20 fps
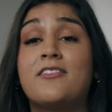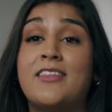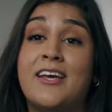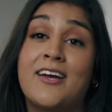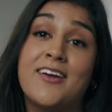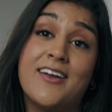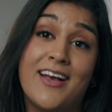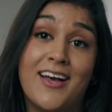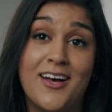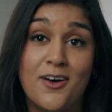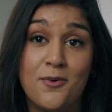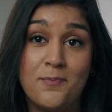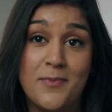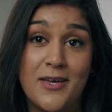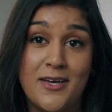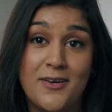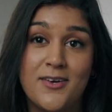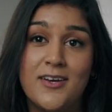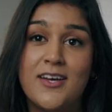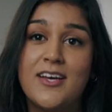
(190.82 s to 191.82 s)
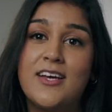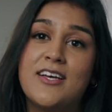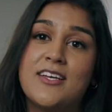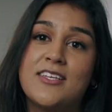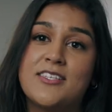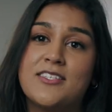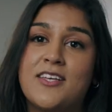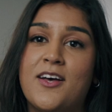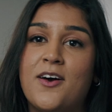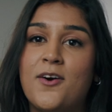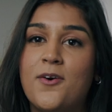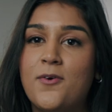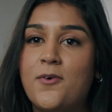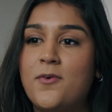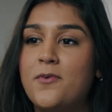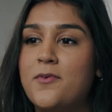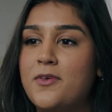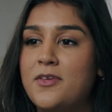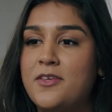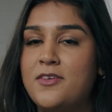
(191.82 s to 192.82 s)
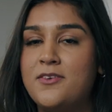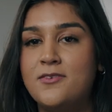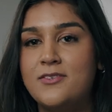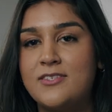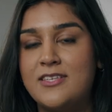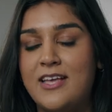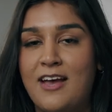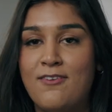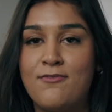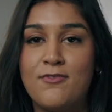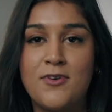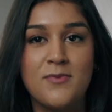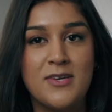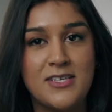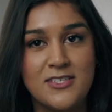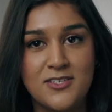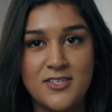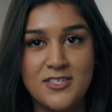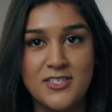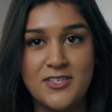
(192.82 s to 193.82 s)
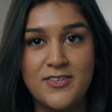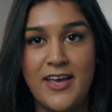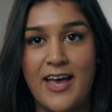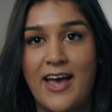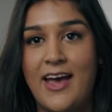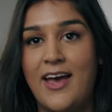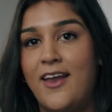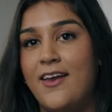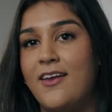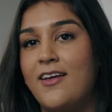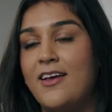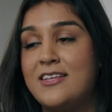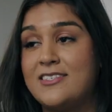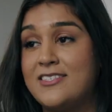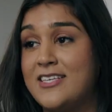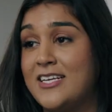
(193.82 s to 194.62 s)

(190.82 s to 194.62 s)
there to help you. So use every resource you can. It